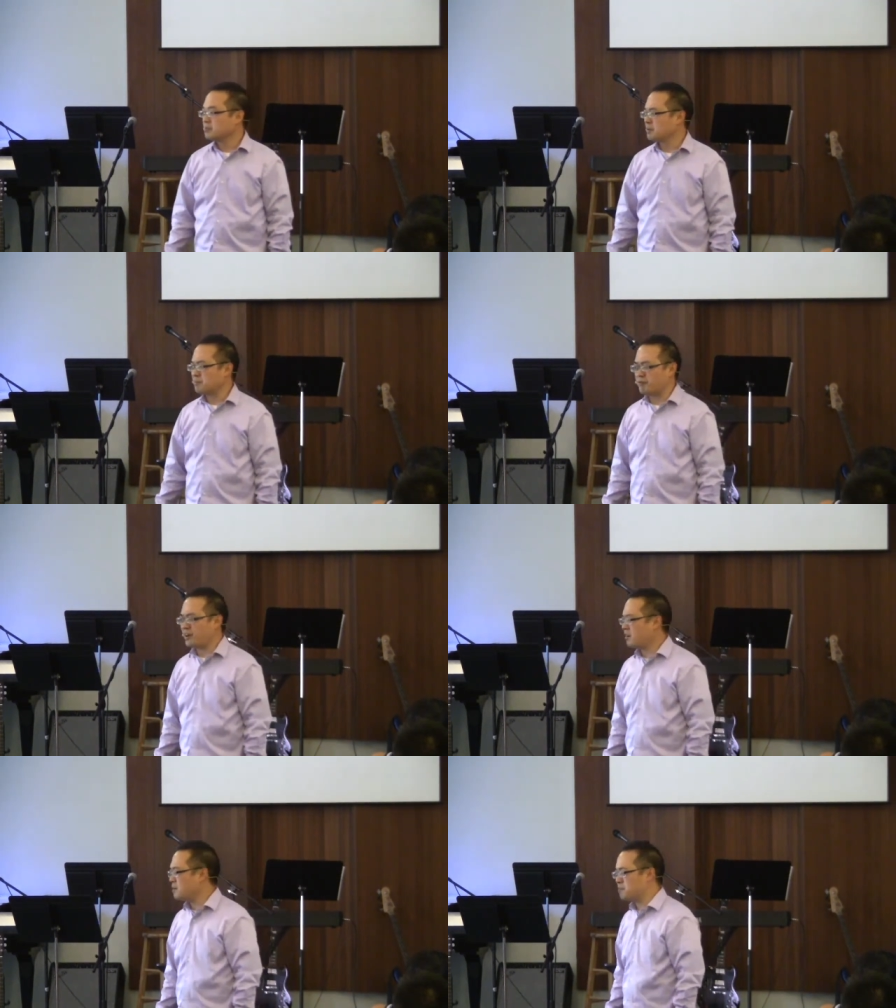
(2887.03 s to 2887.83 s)
but
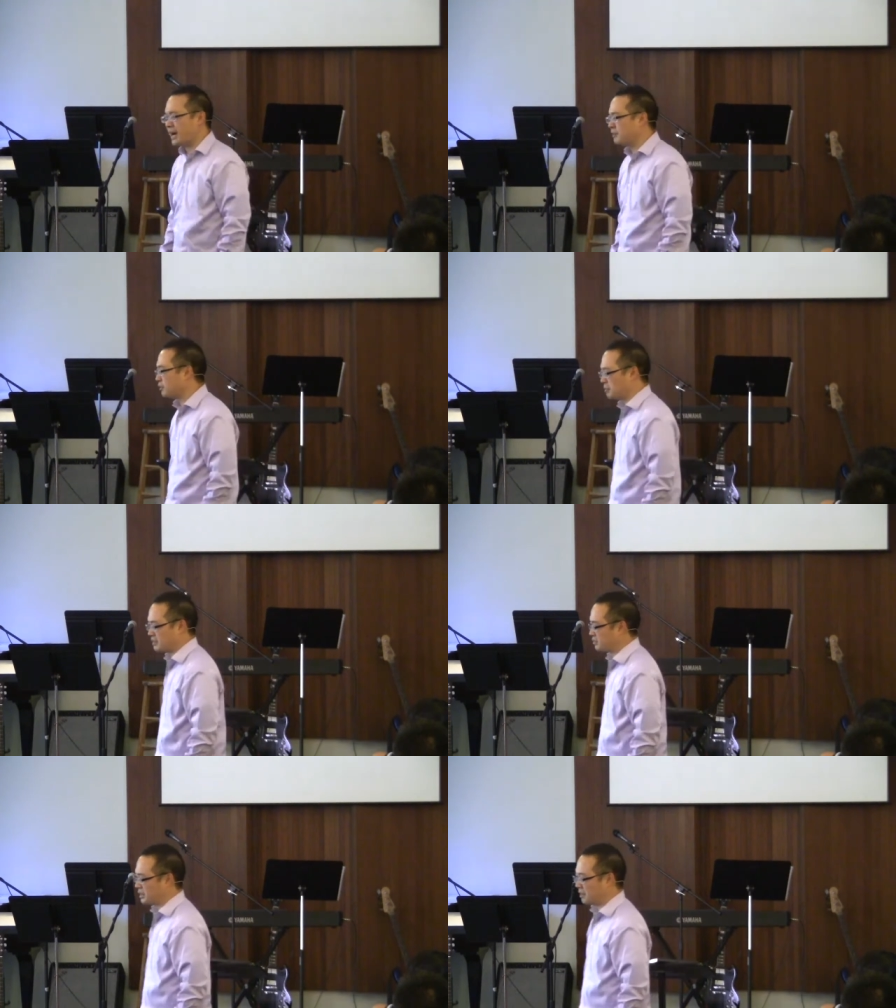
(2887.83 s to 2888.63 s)
very bad for
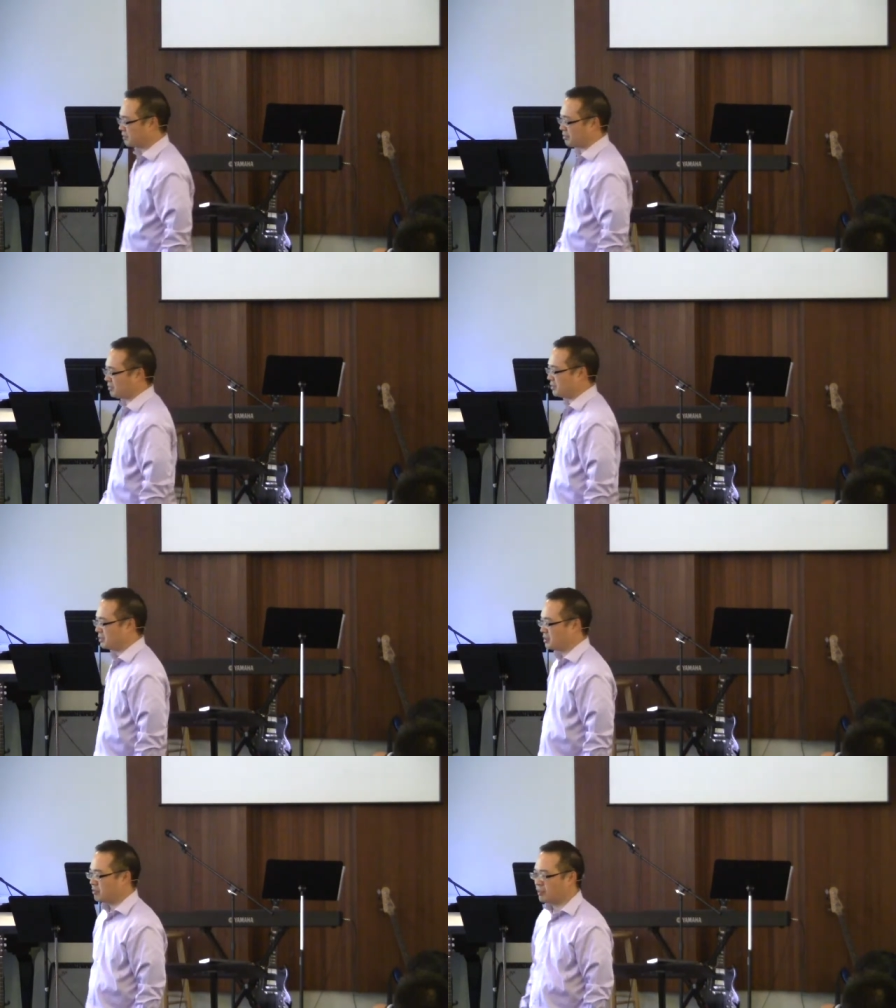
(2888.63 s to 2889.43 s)
mental health,
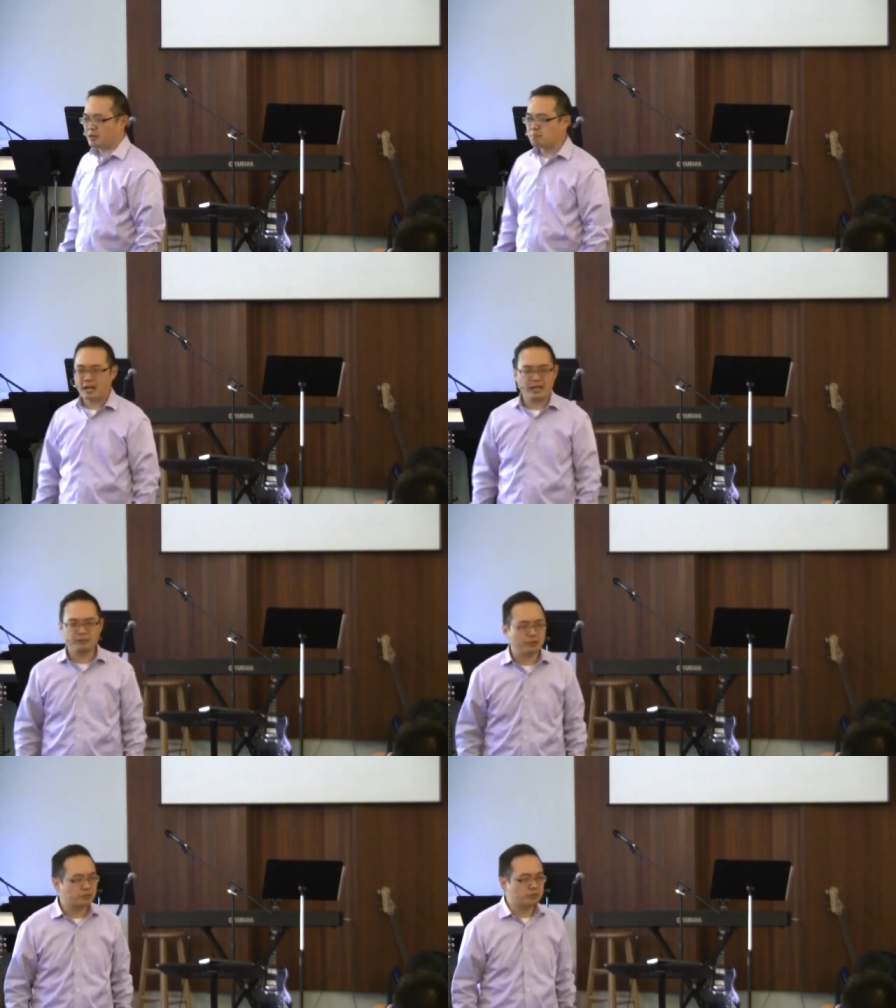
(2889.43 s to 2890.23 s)
very bad
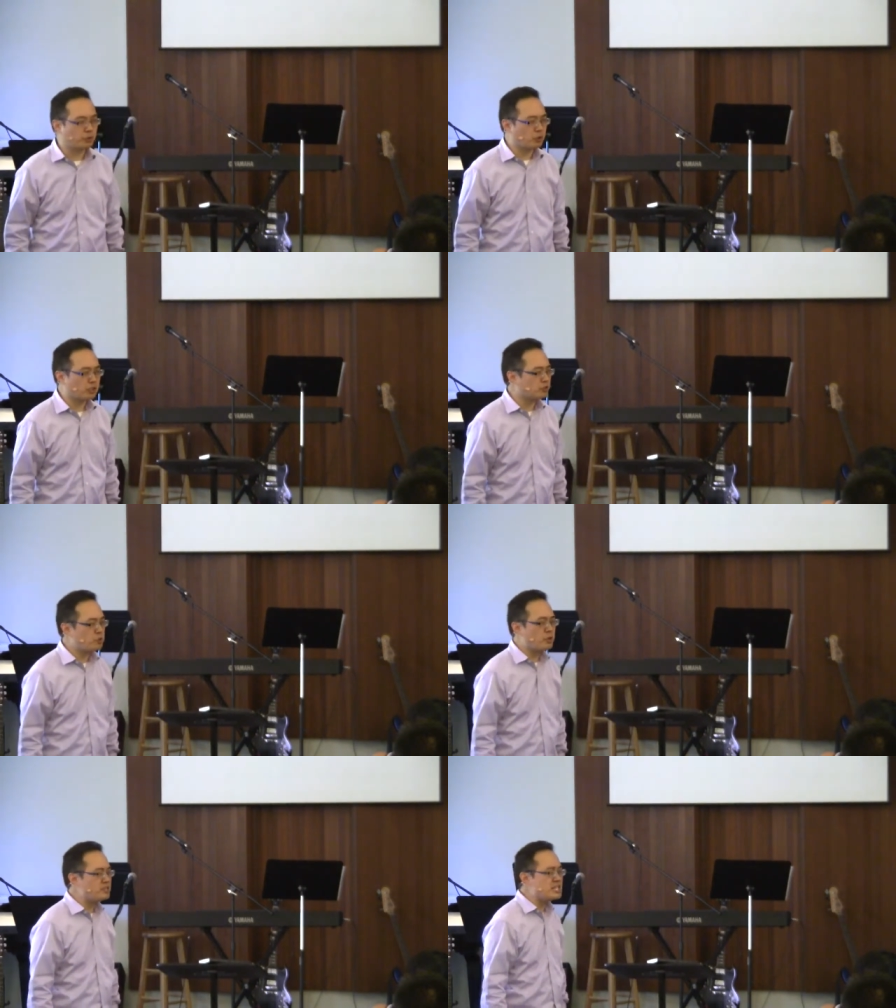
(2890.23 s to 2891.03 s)
for the soul, because
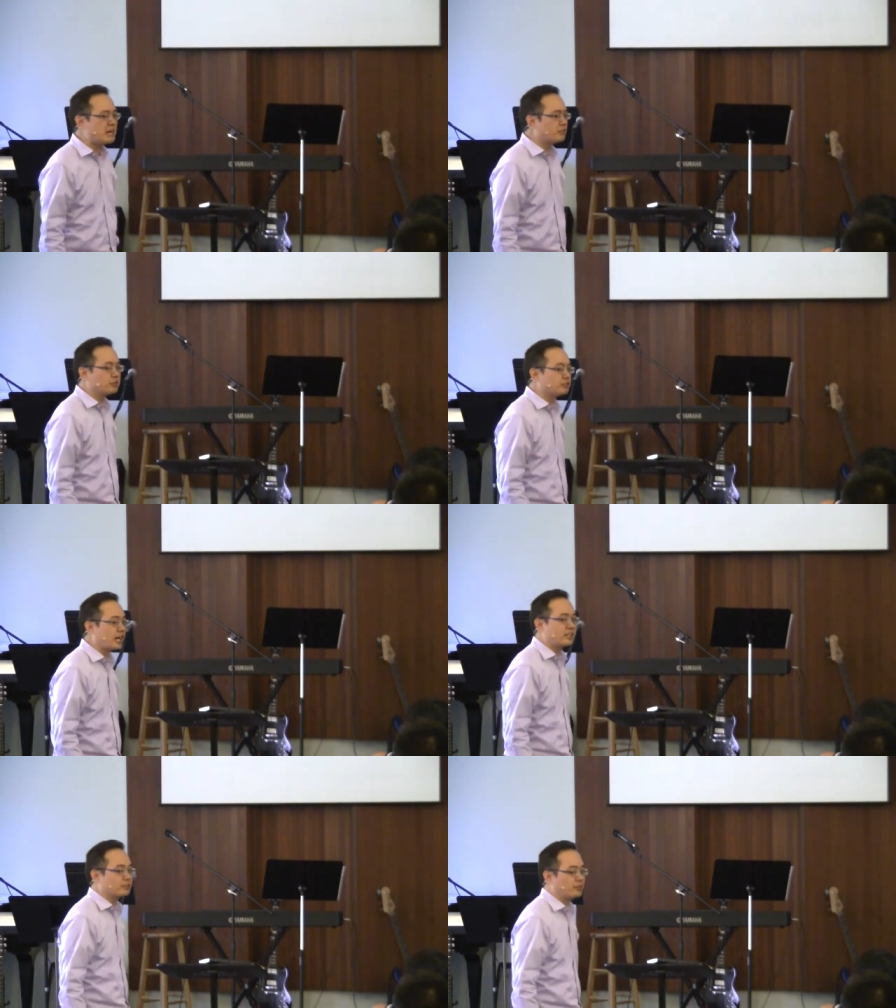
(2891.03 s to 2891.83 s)
you are never
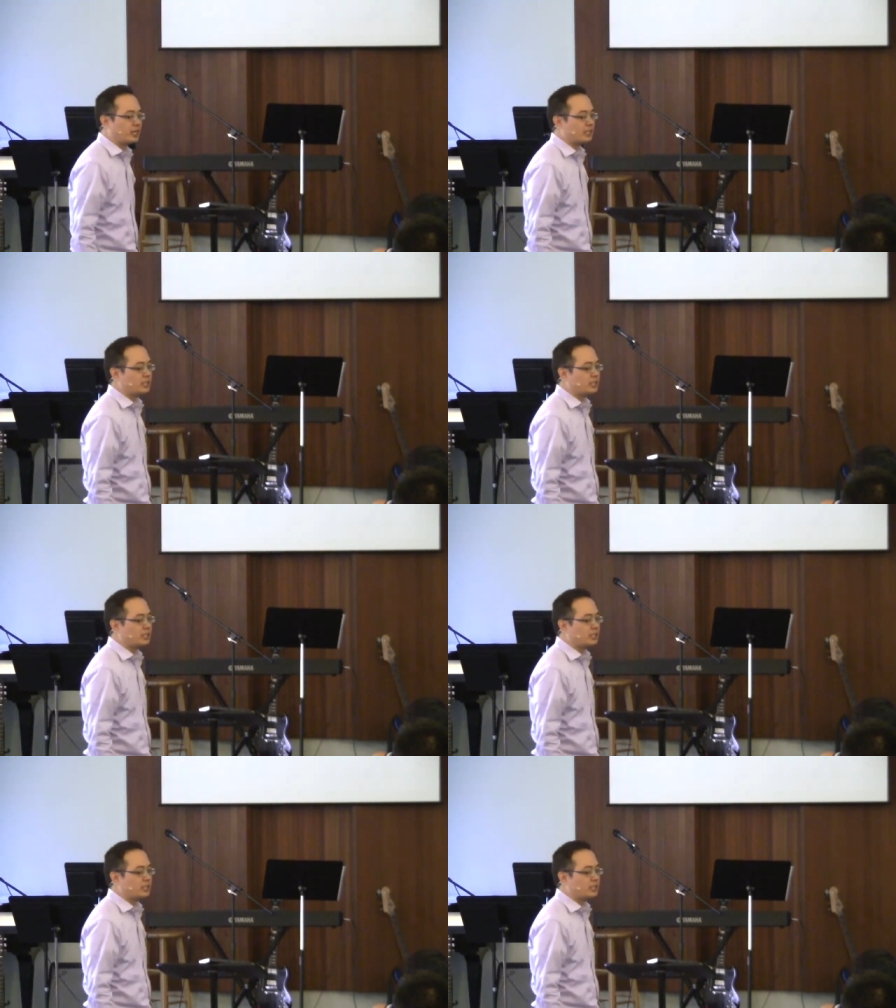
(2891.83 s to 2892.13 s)
satisfied.